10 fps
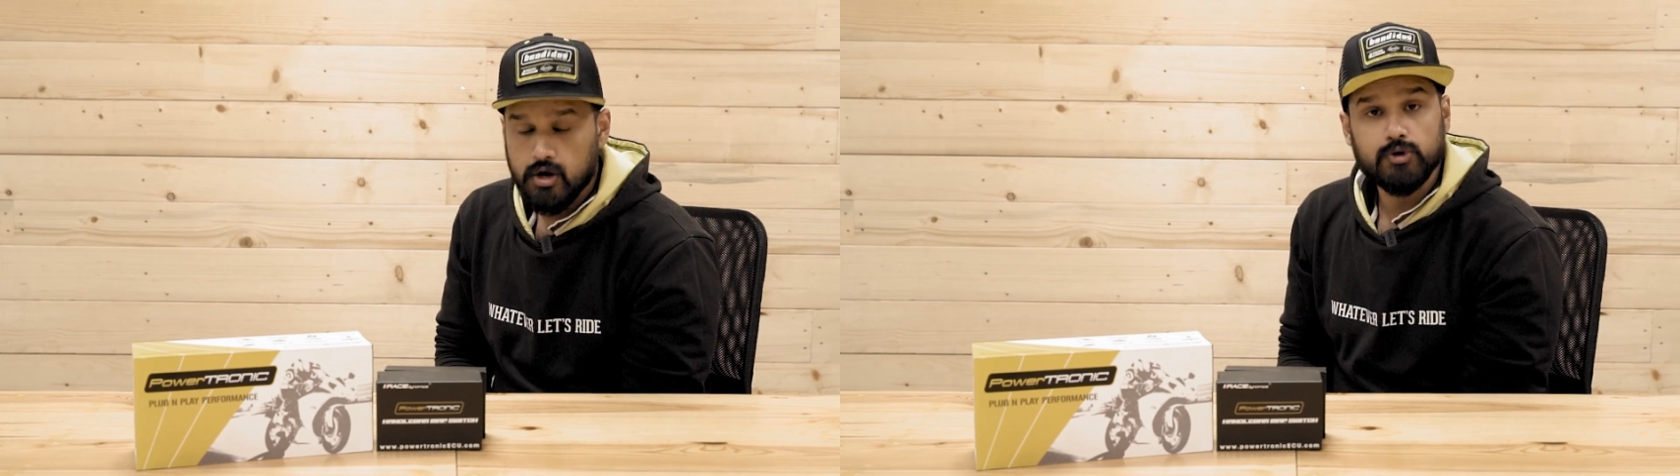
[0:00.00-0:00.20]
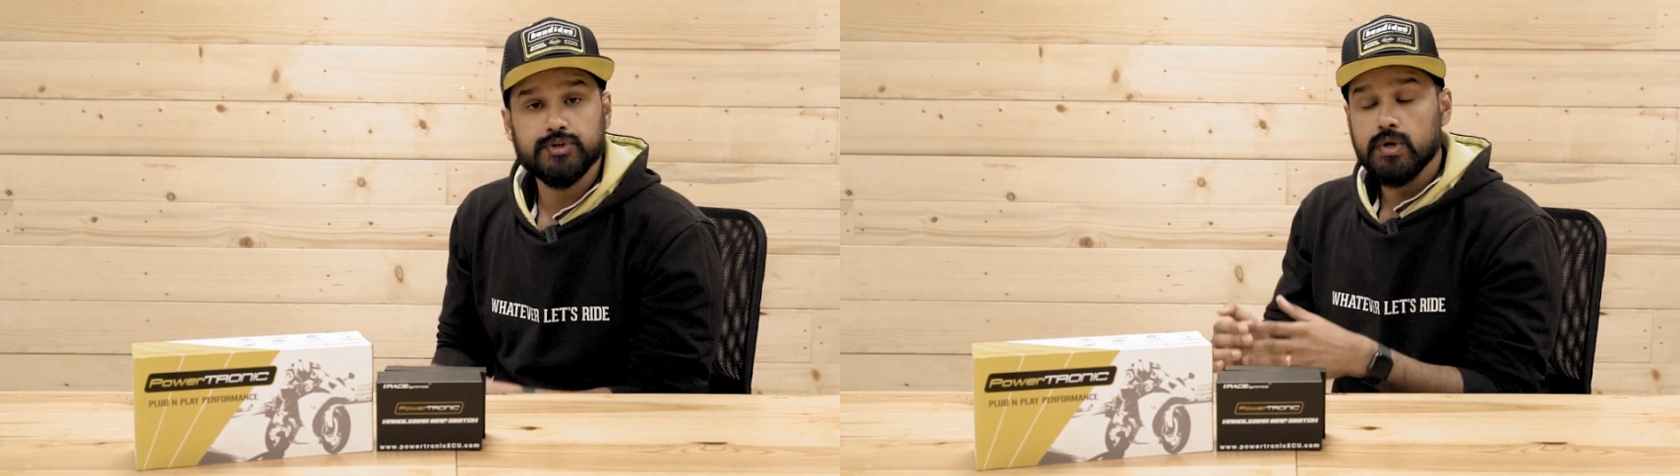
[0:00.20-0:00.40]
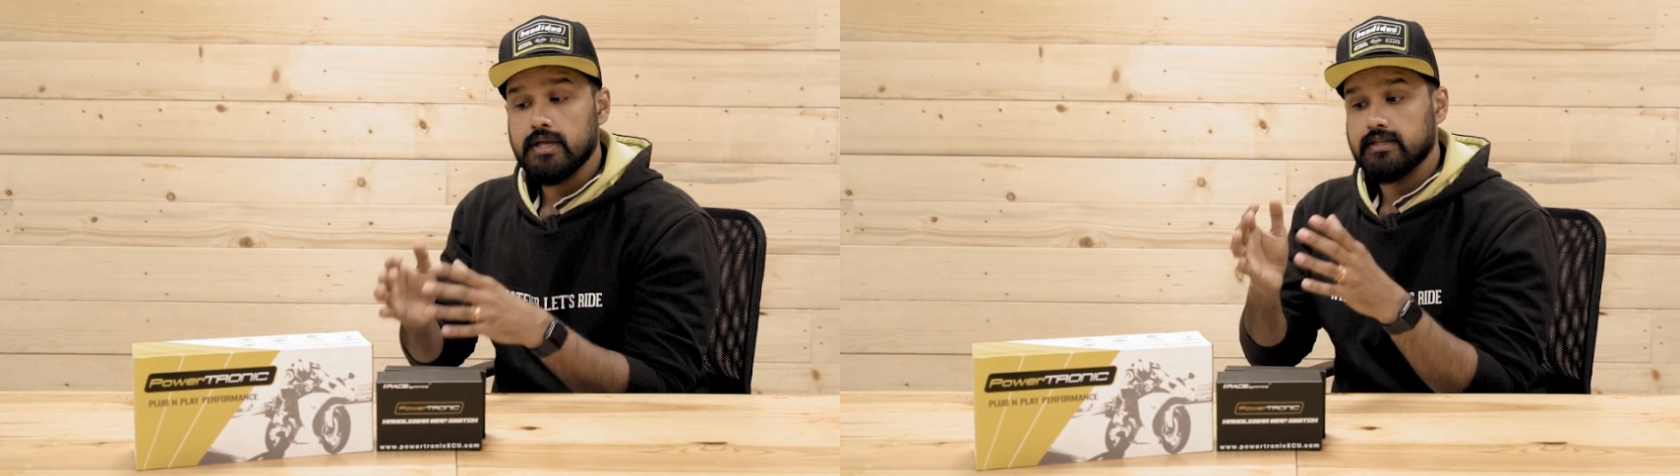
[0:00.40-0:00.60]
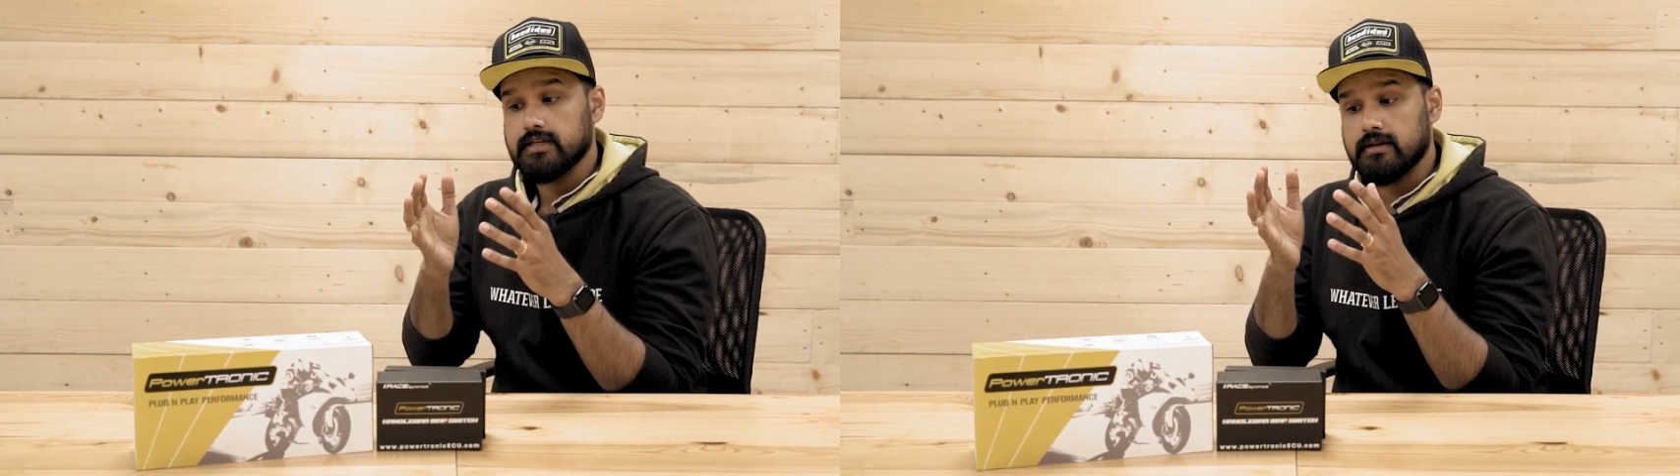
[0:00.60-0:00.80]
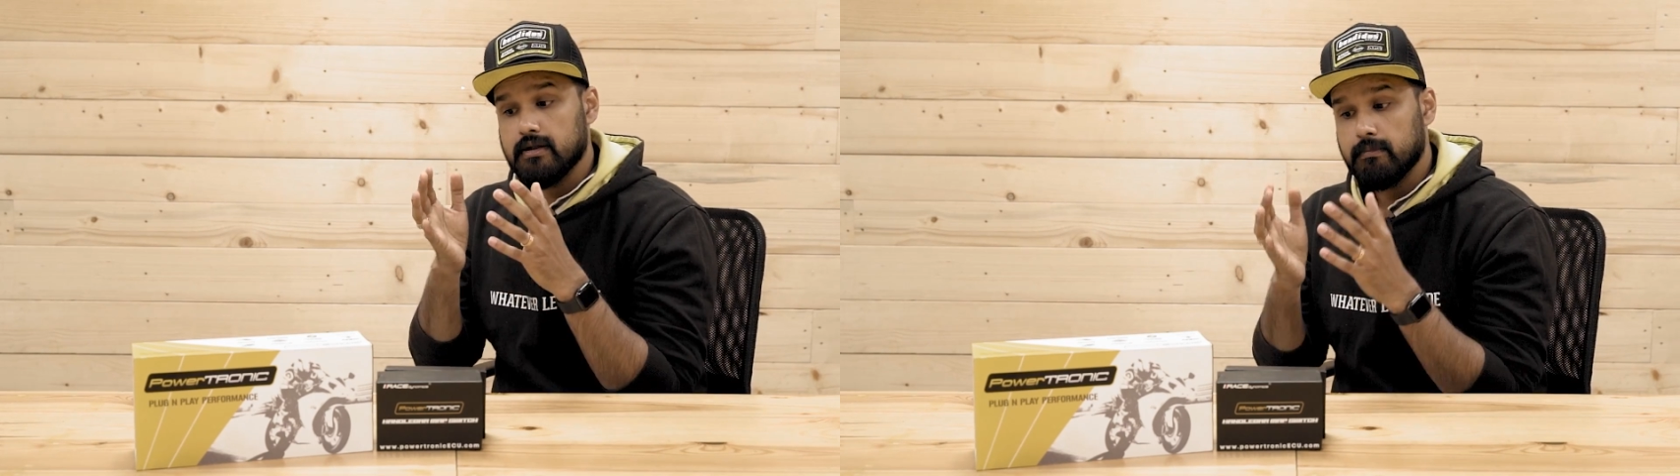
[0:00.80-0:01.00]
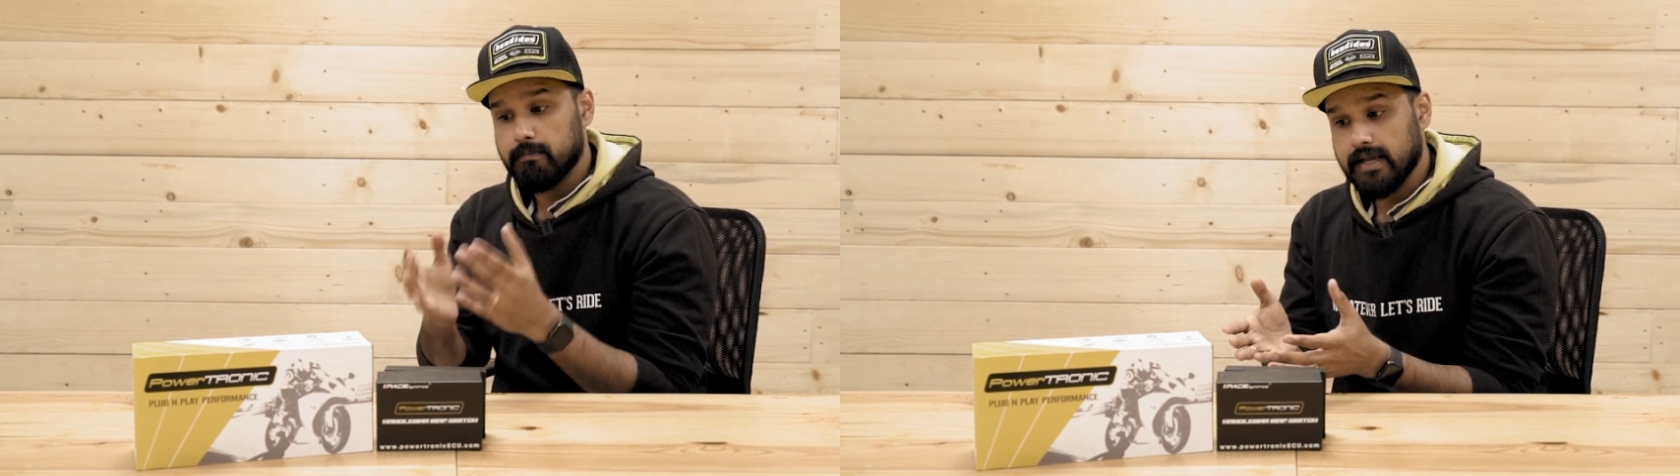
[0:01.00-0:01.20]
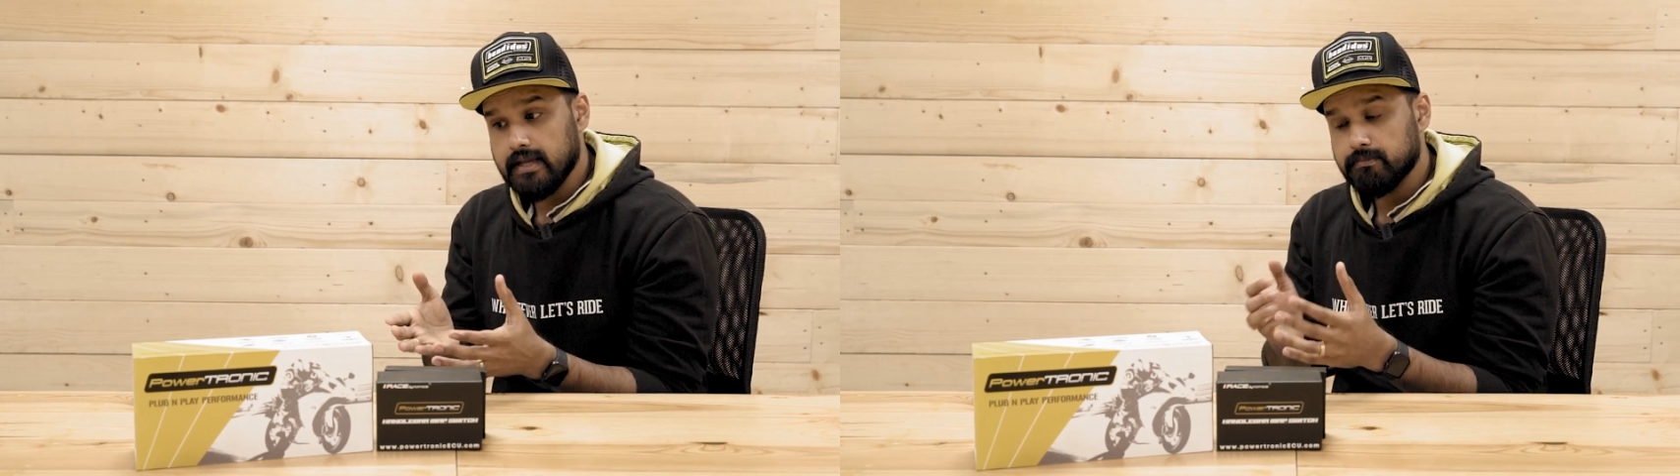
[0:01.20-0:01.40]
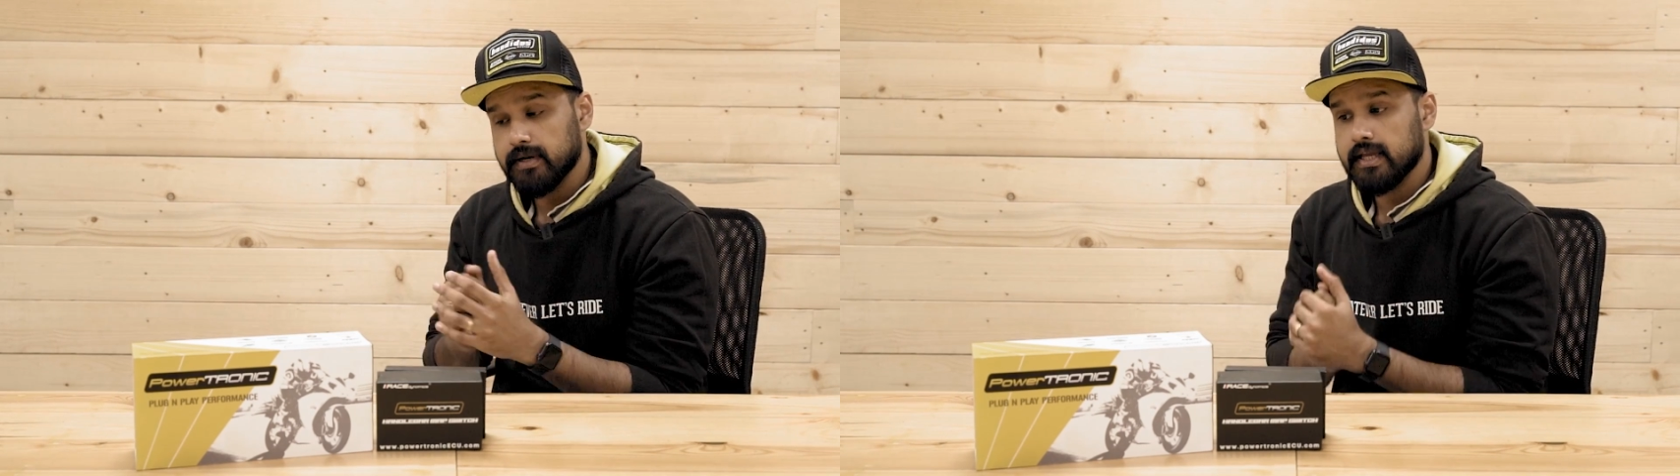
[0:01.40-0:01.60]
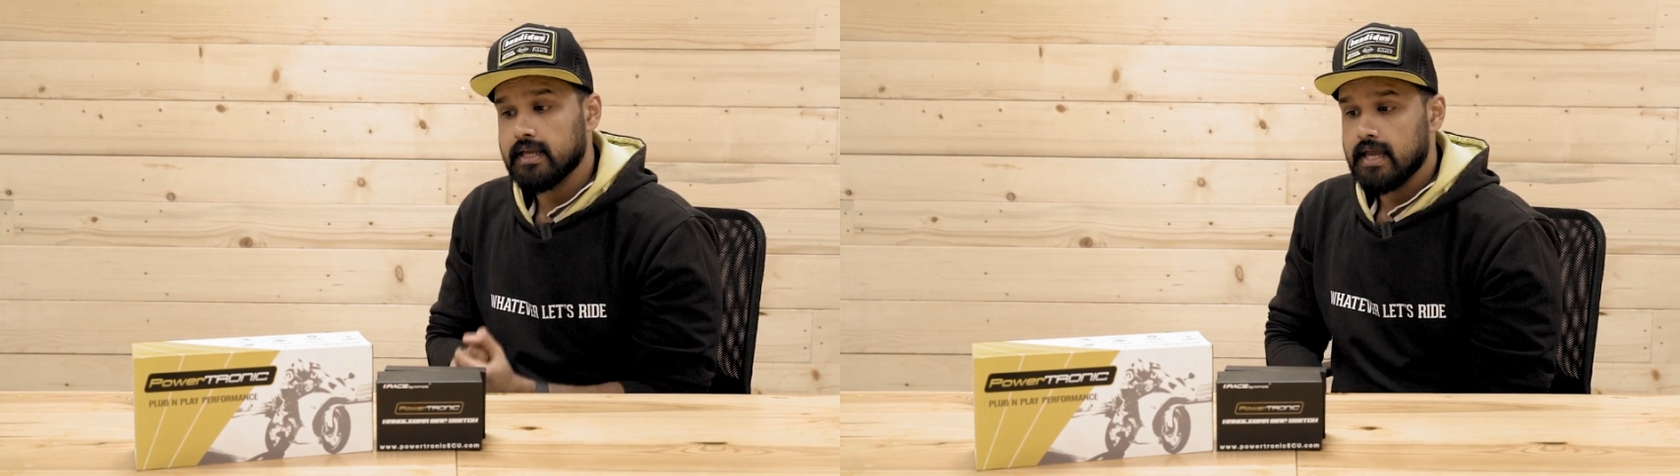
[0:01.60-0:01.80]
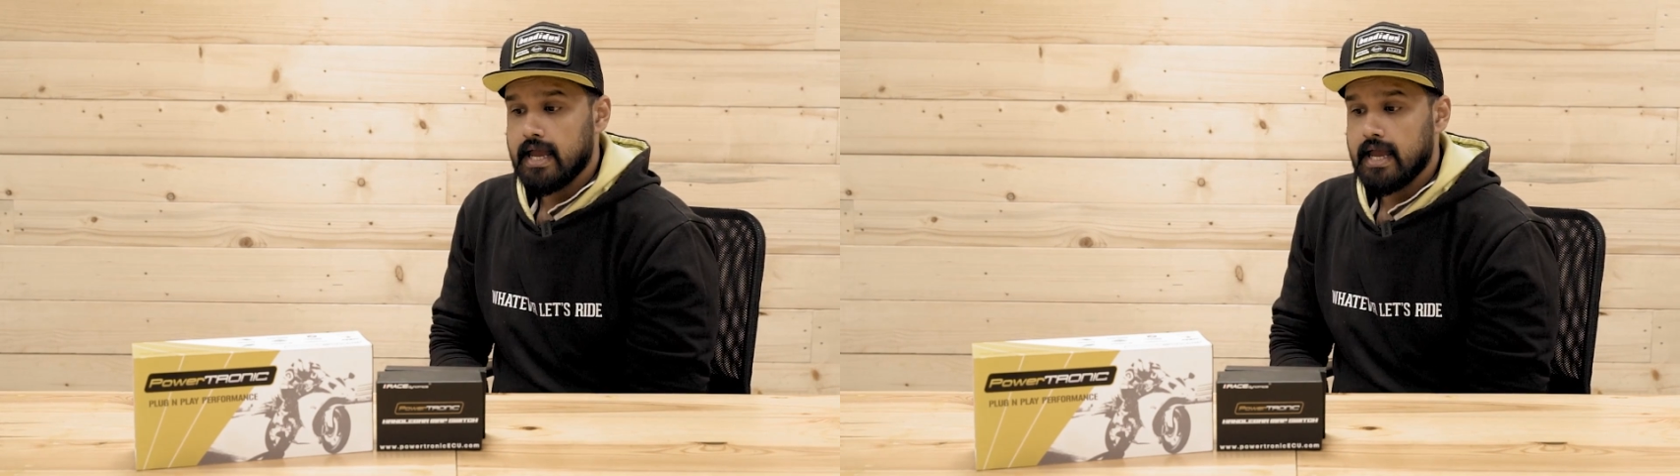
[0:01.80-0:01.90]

Also, these are plug and play,